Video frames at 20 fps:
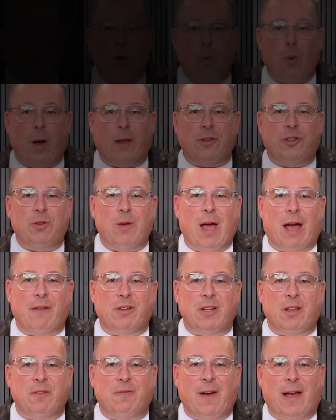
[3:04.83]
Once you have
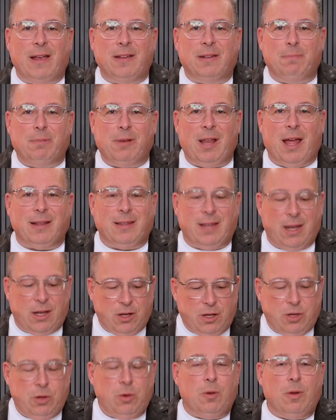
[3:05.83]
a device plugged
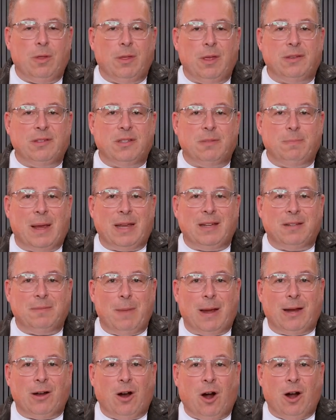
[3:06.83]
into this
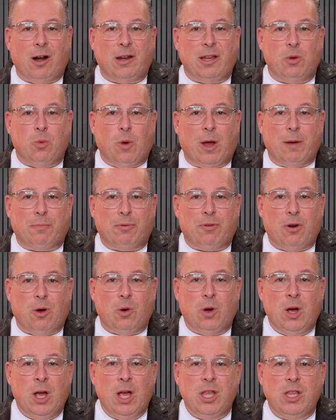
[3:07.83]
Spacemate RD1
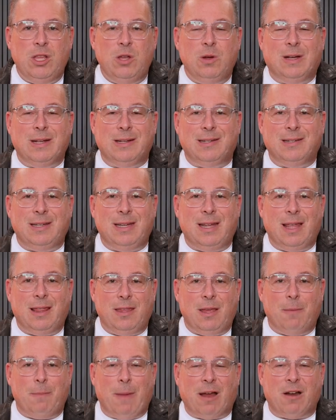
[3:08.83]
Pro, you can see
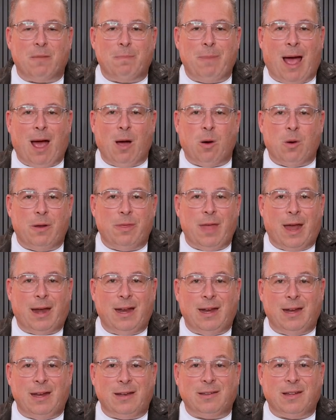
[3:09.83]
the amount of power that
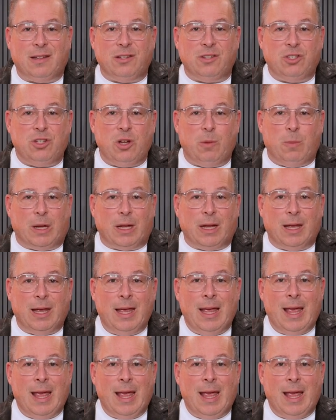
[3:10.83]
it is consuming.